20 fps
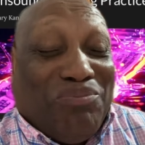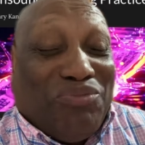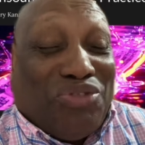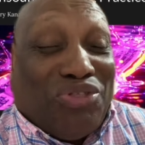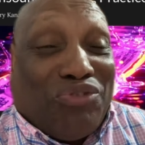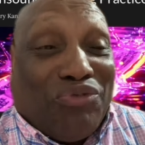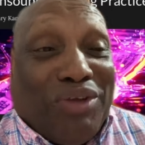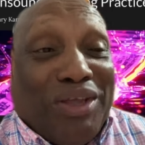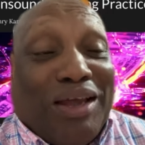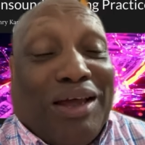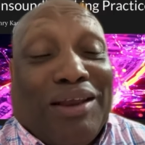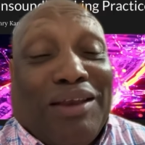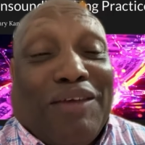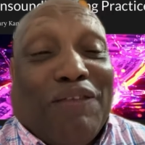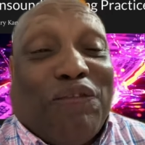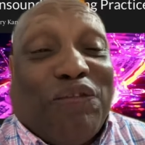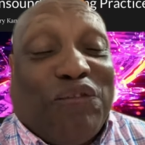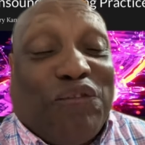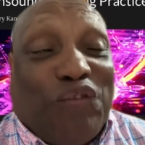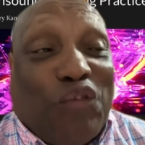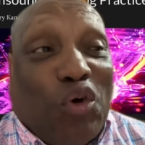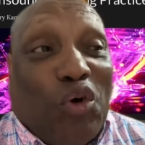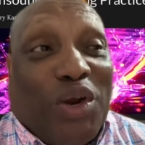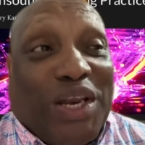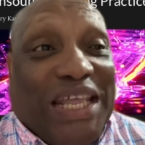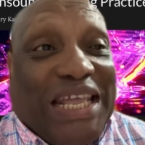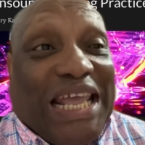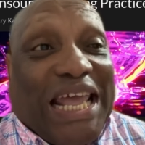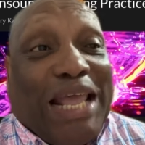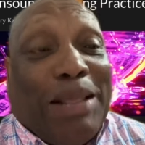
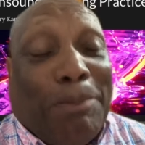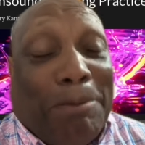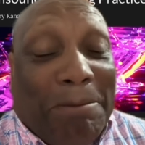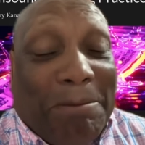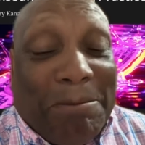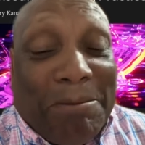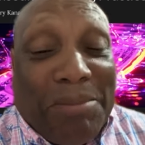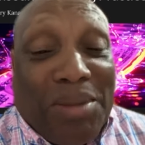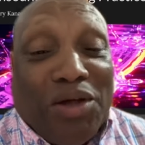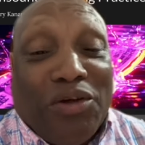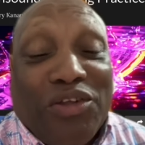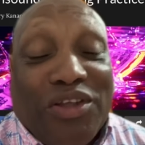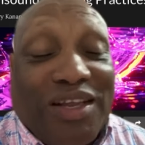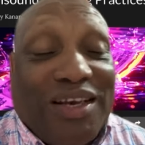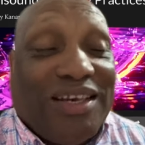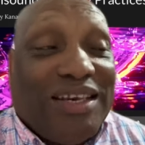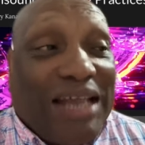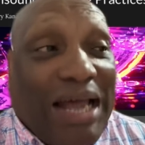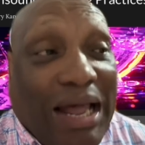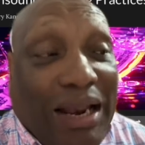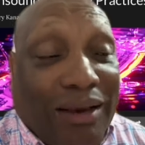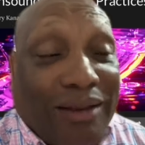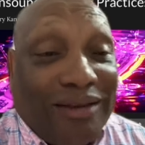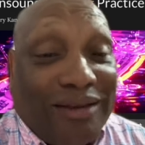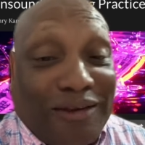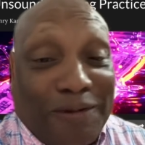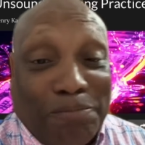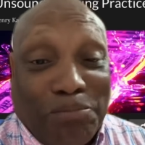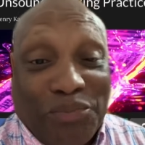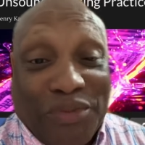$348 million
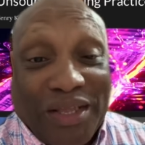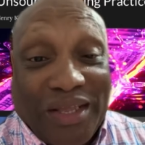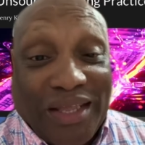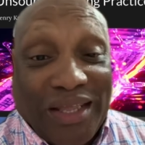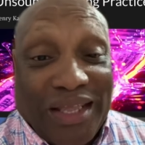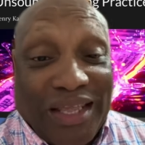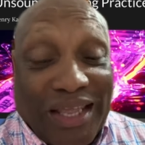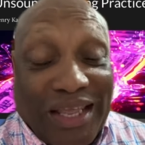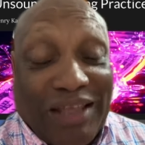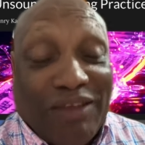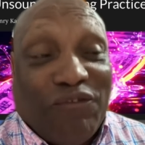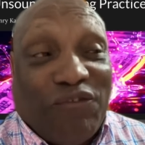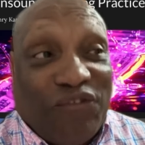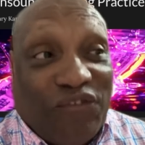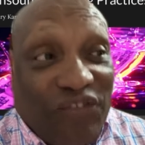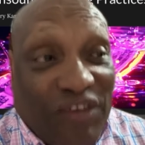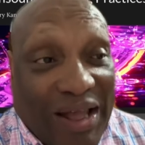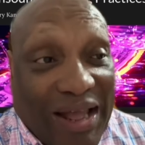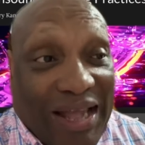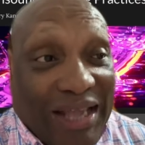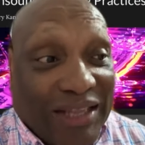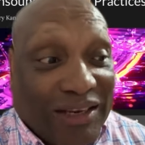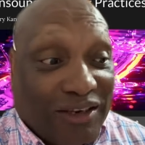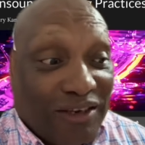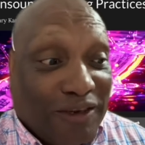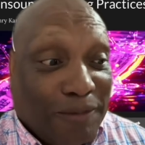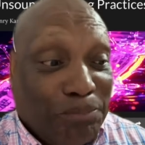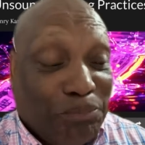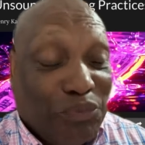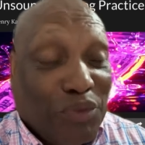in
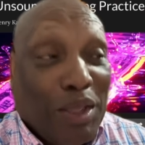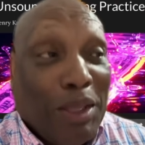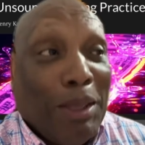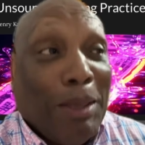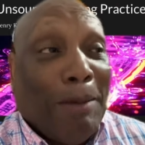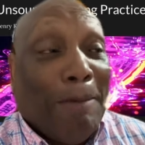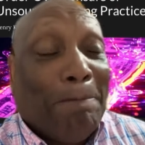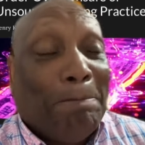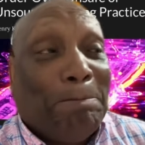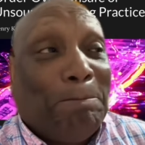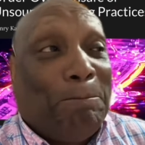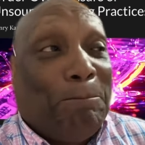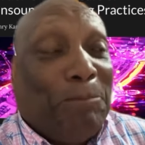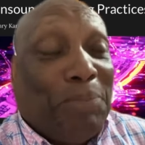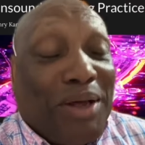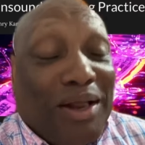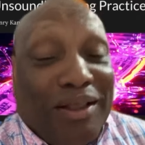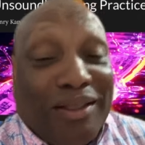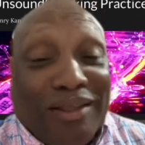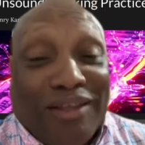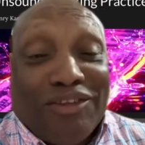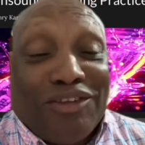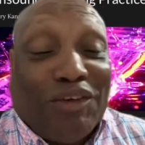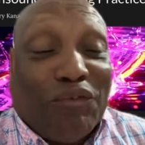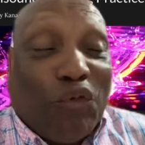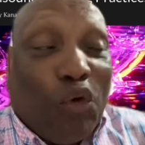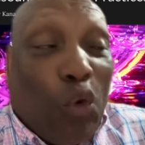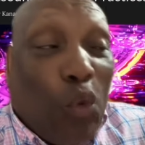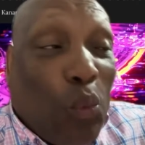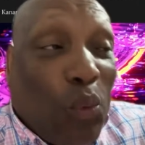fines, billions
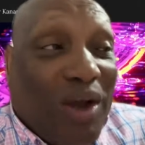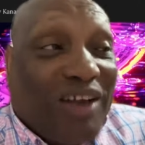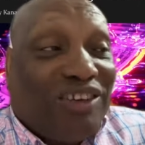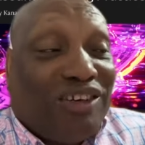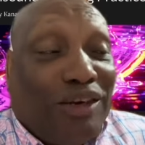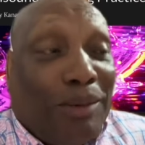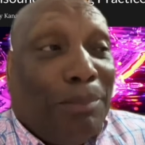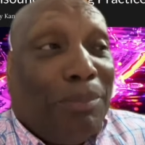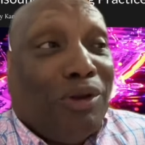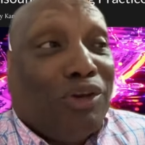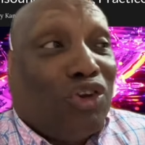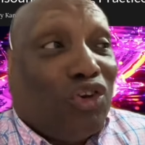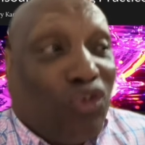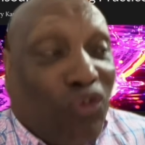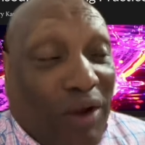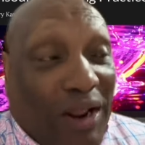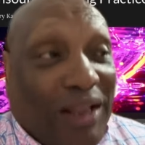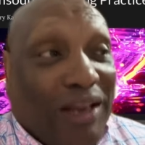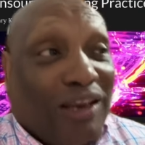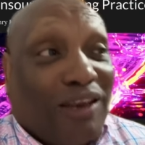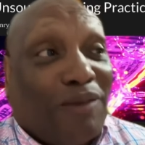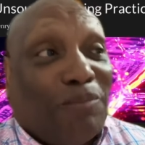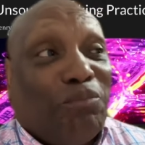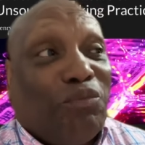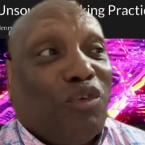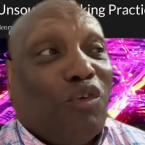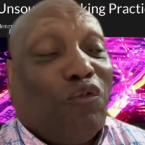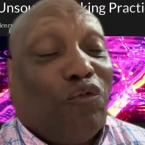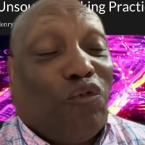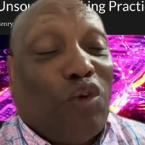of questionable trades
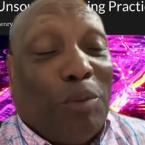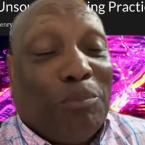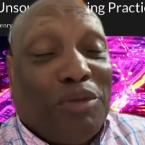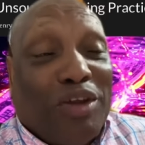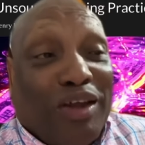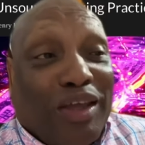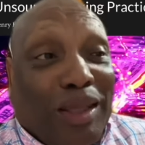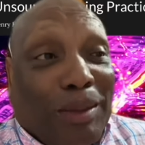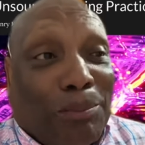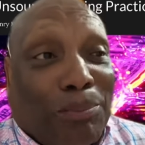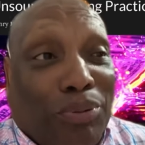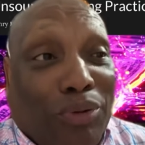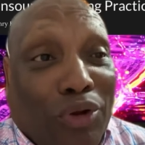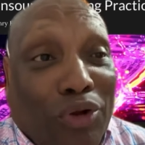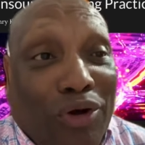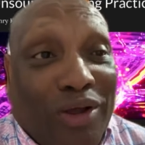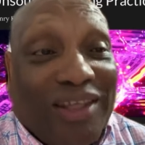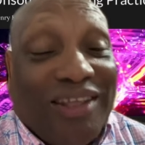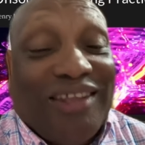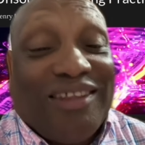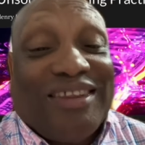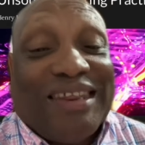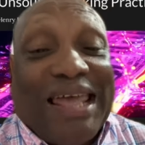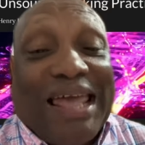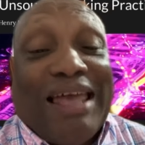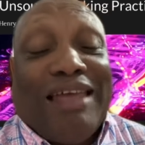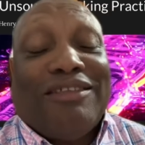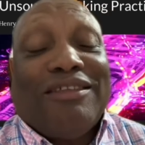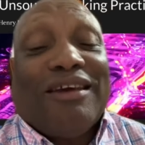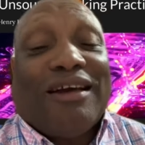from your employees
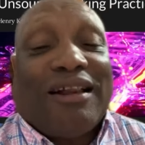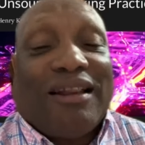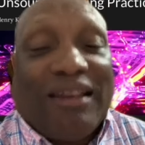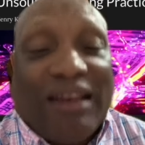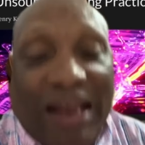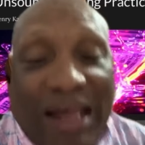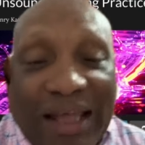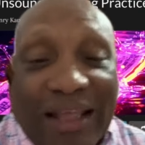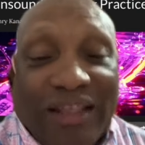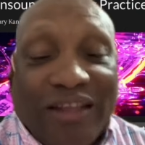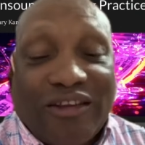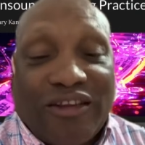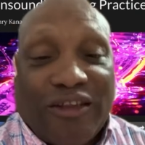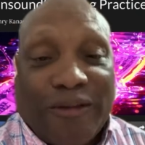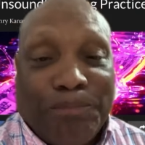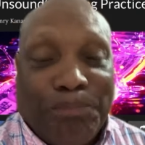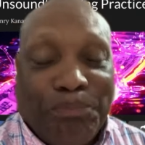and your clients,